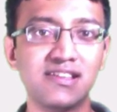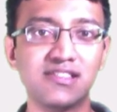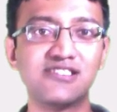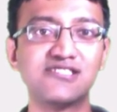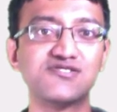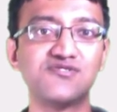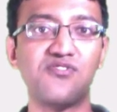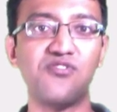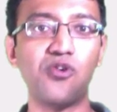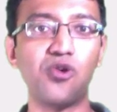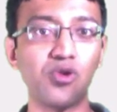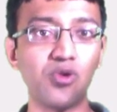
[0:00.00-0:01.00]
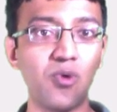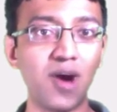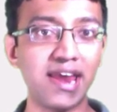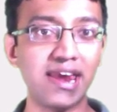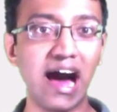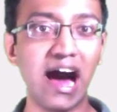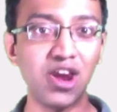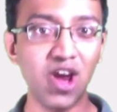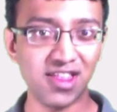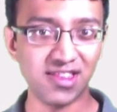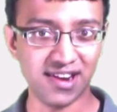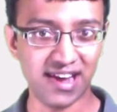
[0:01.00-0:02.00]
There is 401
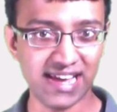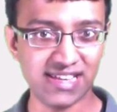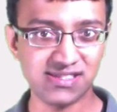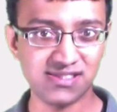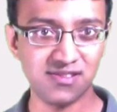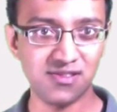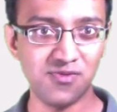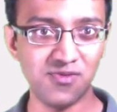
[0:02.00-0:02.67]
unauthorized,